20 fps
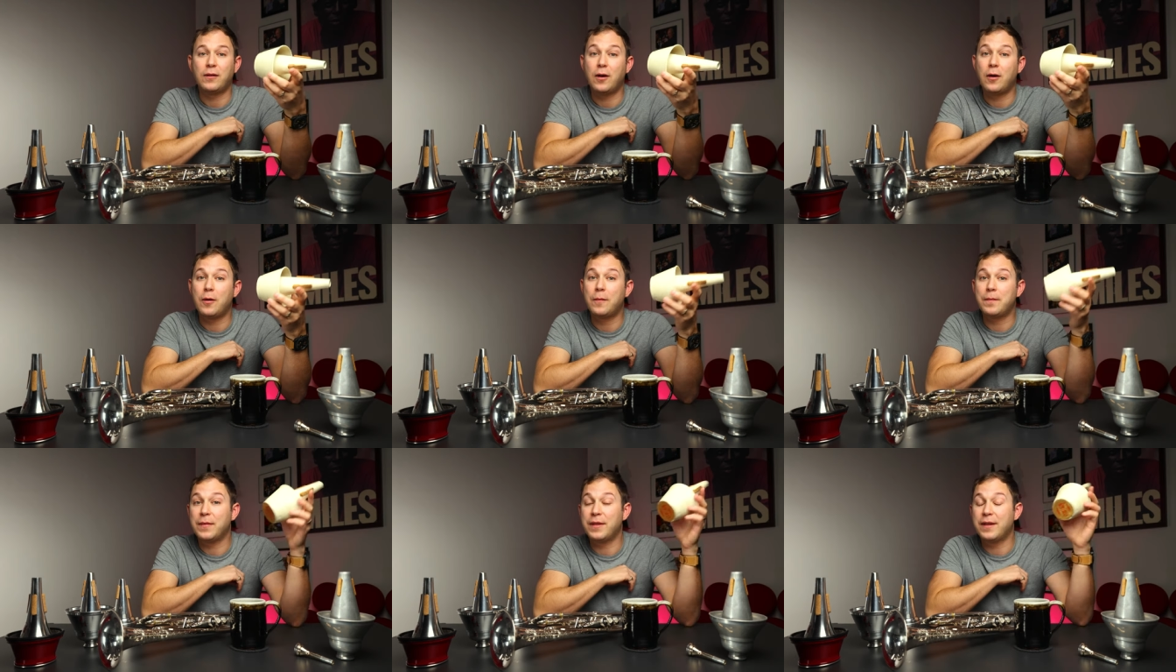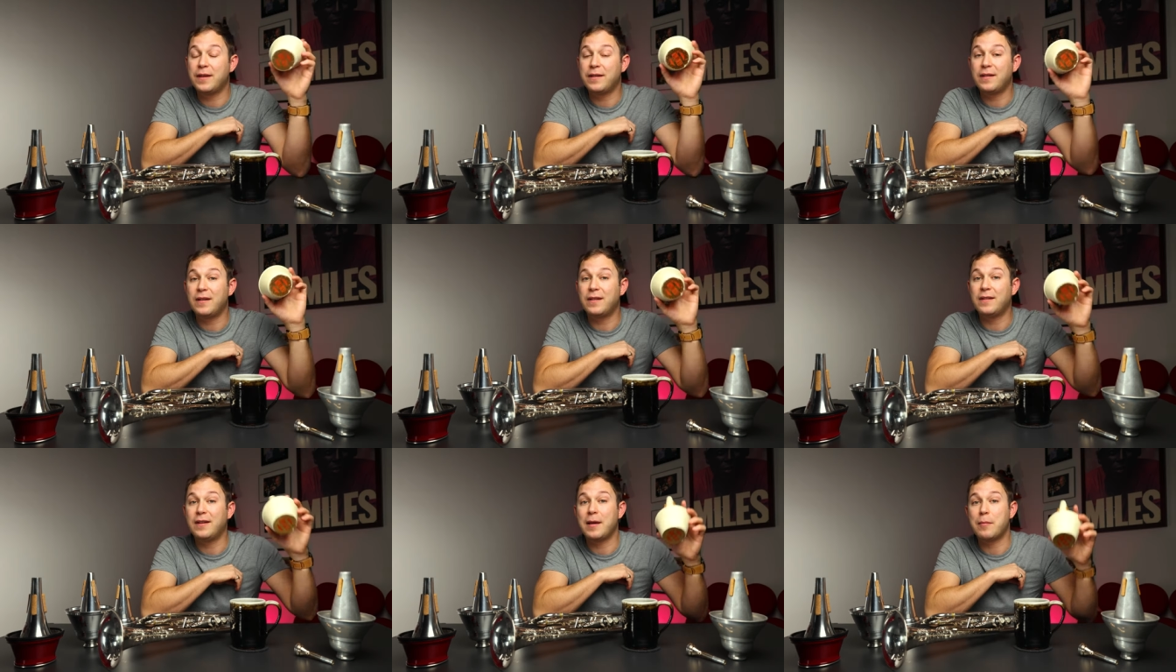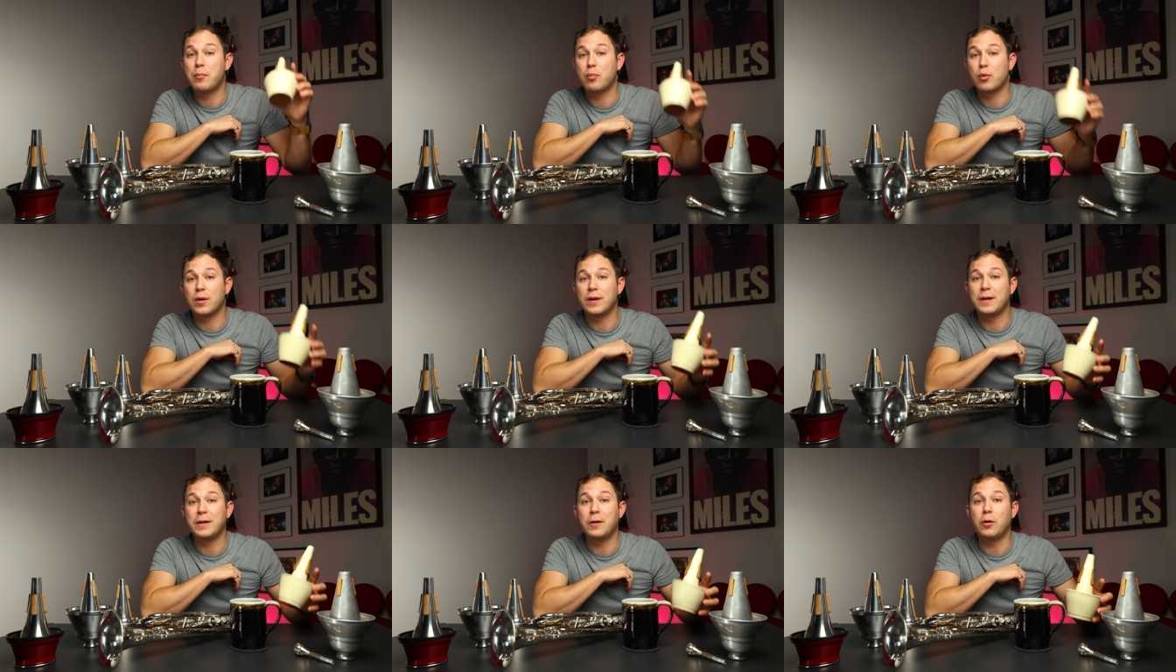So this is a
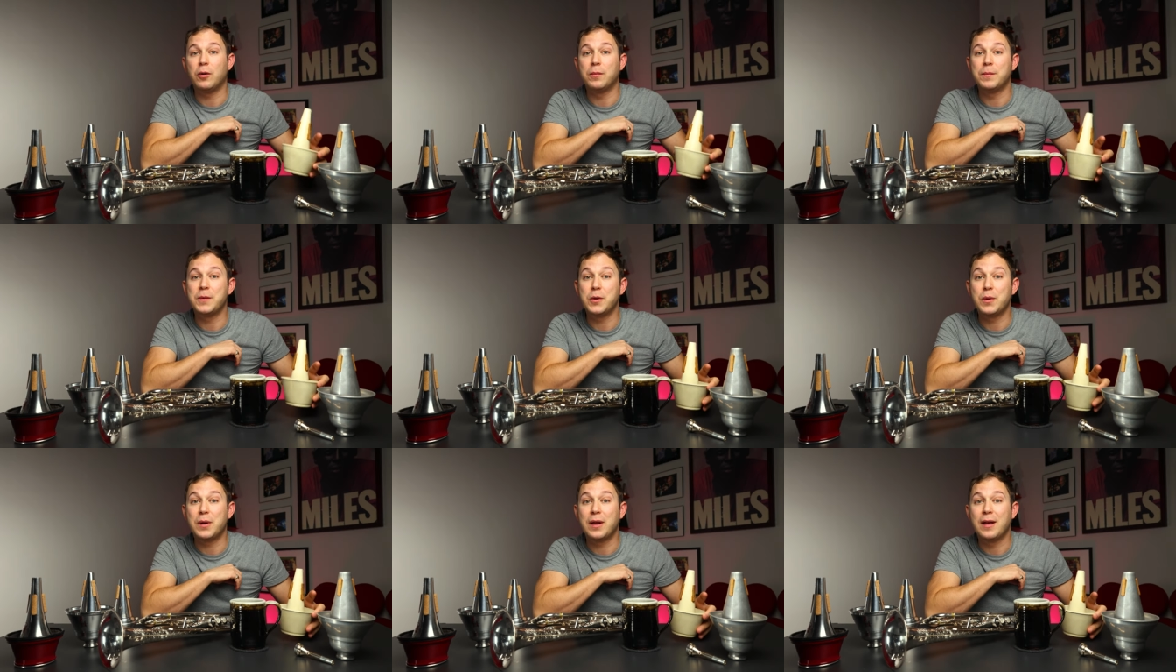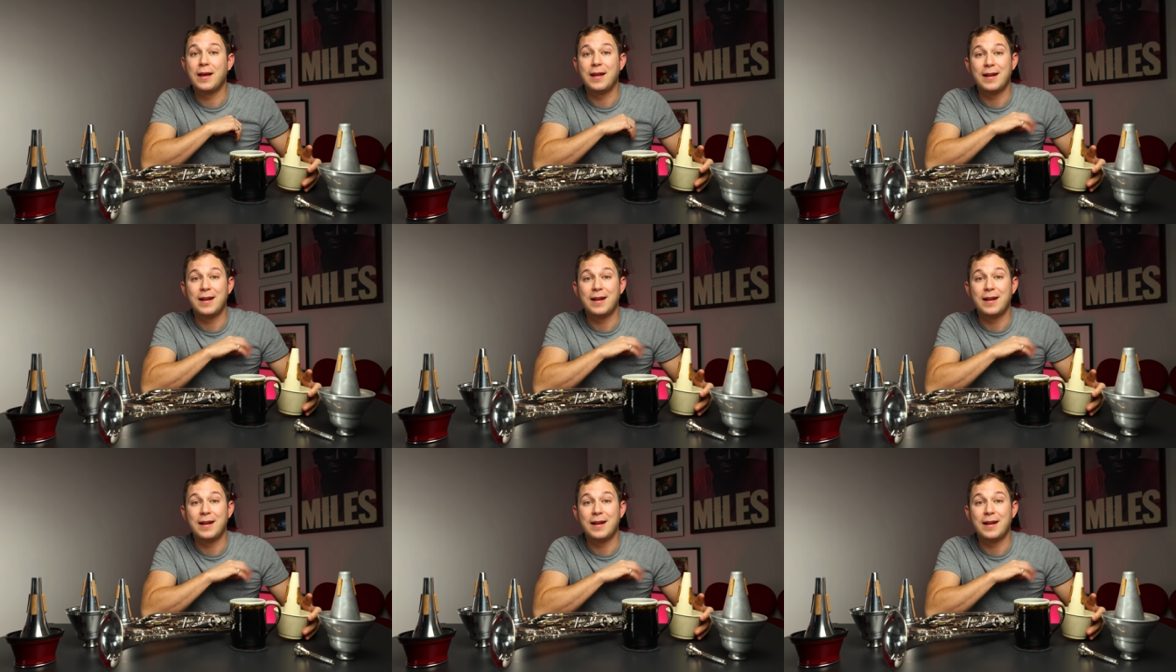pretty old mute.